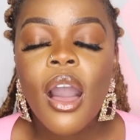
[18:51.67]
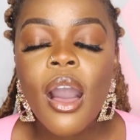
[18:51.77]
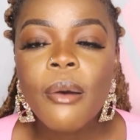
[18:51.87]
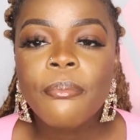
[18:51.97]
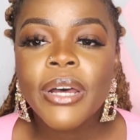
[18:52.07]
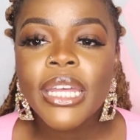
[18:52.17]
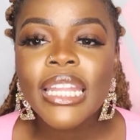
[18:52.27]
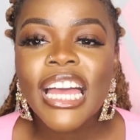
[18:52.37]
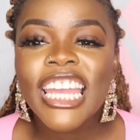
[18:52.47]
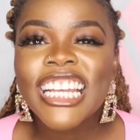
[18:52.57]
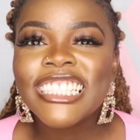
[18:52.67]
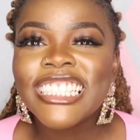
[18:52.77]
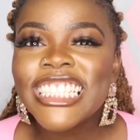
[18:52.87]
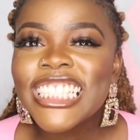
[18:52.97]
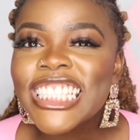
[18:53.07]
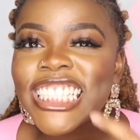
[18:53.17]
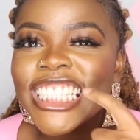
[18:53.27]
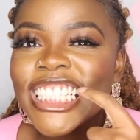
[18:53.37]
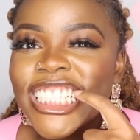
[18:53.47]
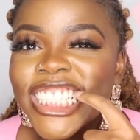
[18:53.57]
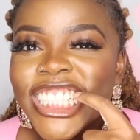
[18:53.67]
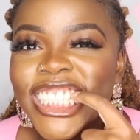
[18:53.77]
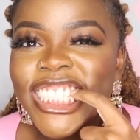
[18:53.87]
But like this top